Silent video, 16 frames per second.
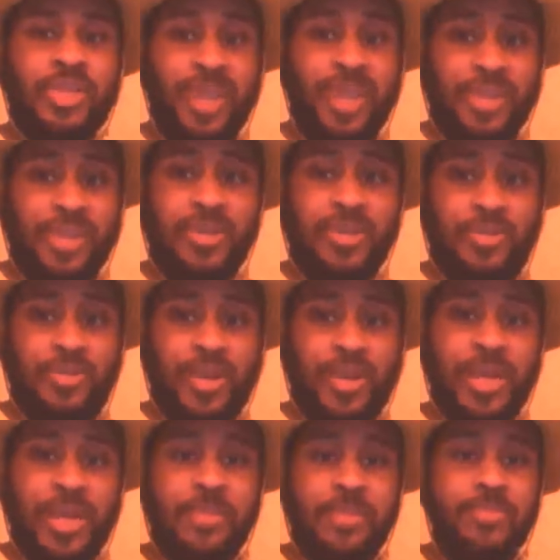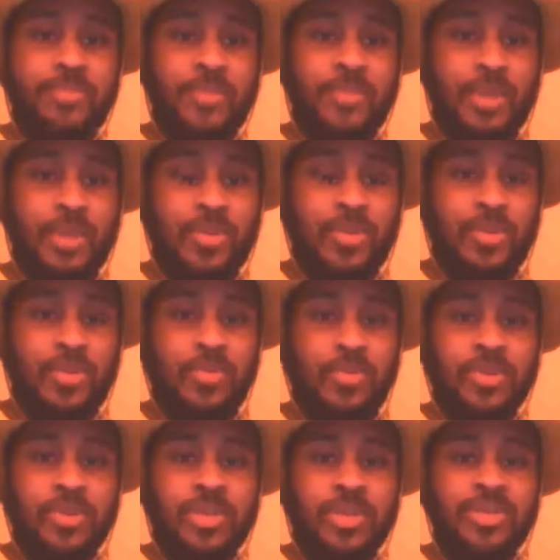Jonathan Crane, who
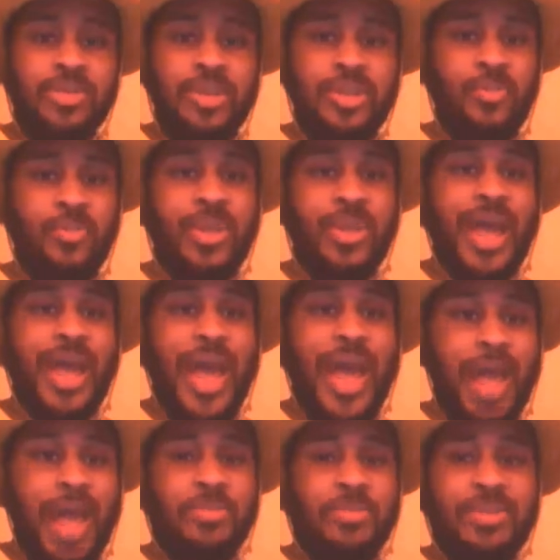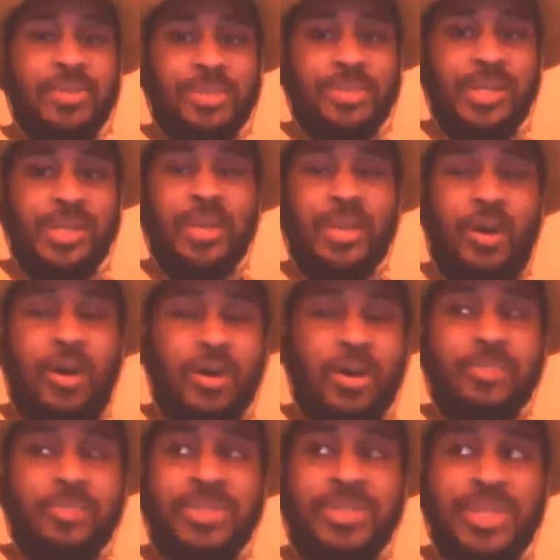was somewhat absent in
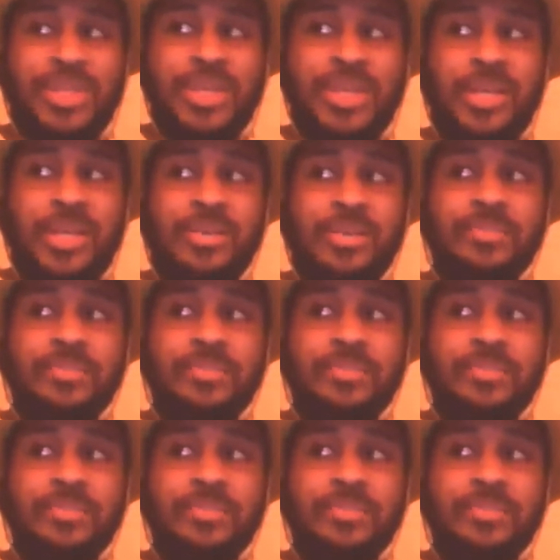Arkham City.